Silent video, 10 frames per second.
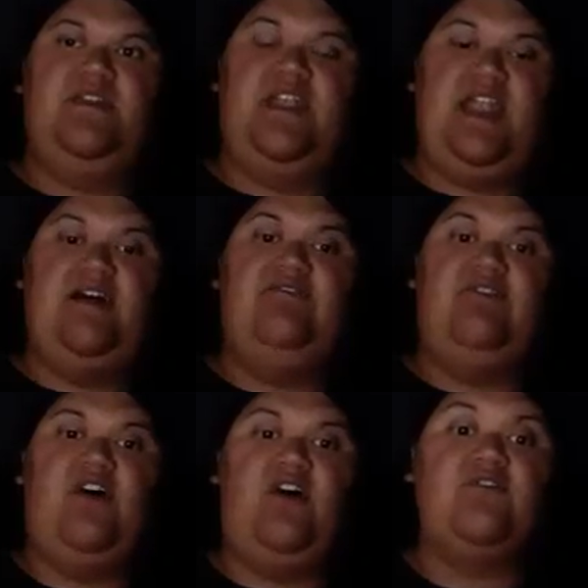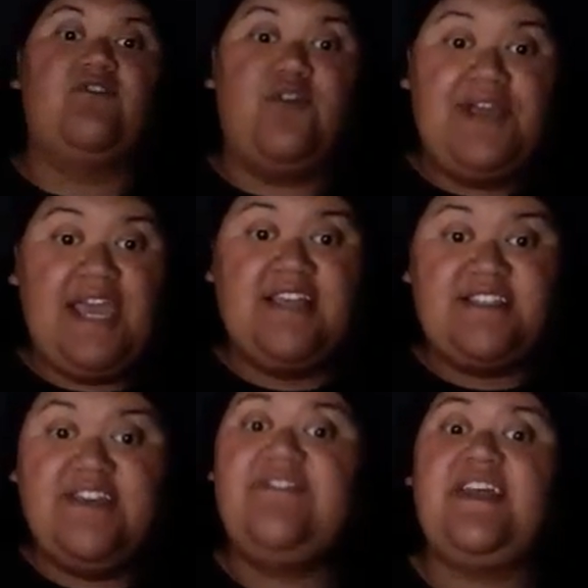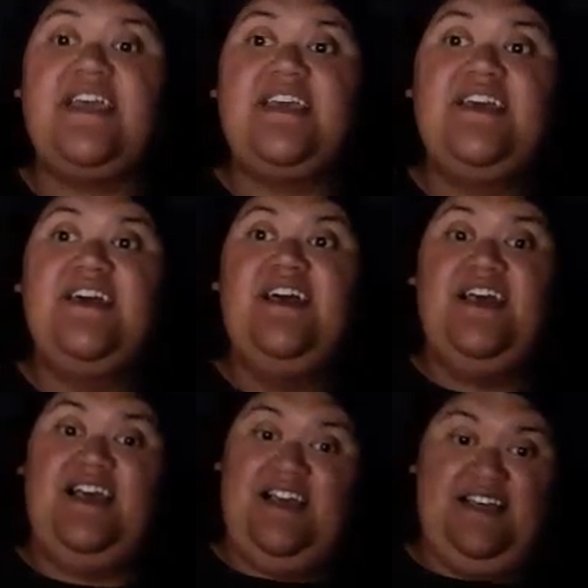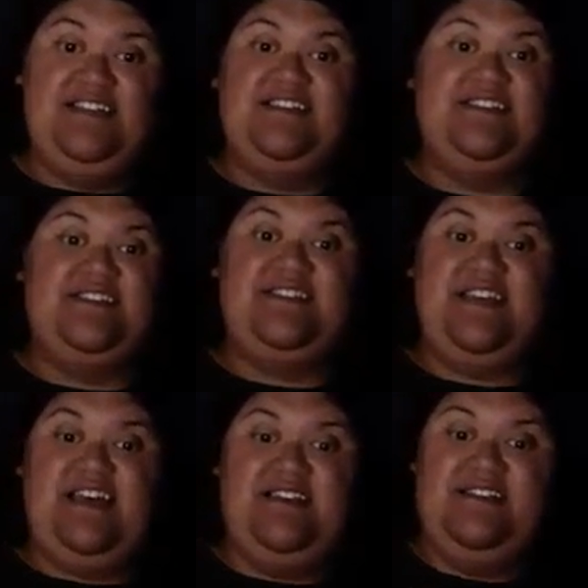the love of creativity is